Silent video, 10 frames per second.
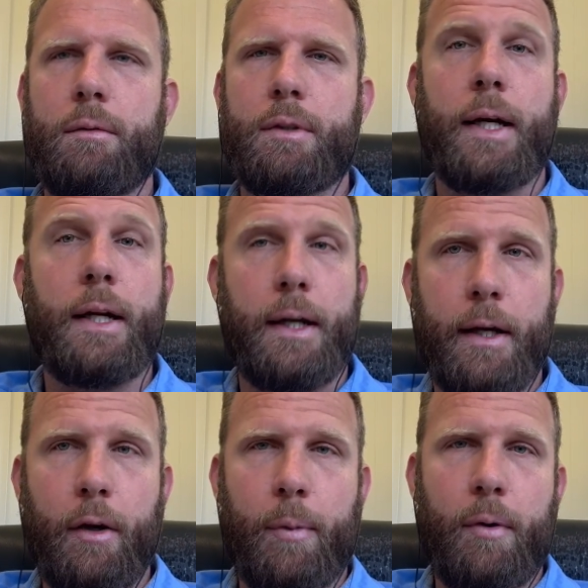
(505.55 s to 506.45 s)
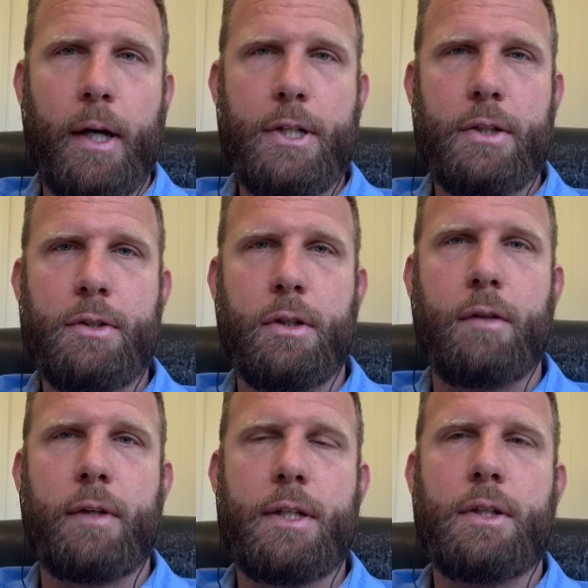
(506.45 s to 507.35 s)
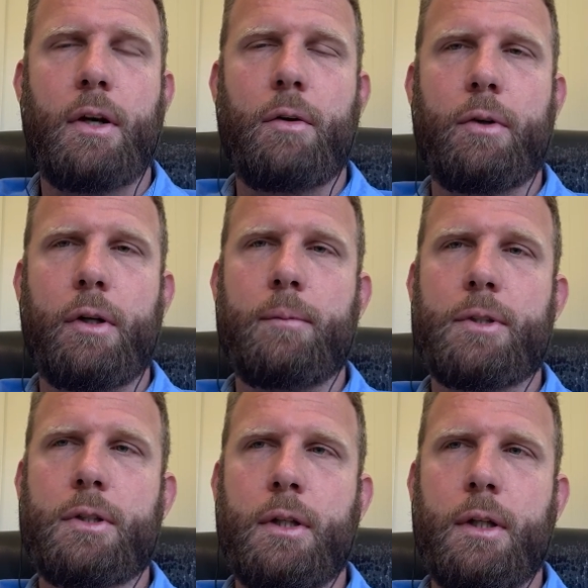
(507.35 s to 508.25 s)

day-to-day operations of these cold rooms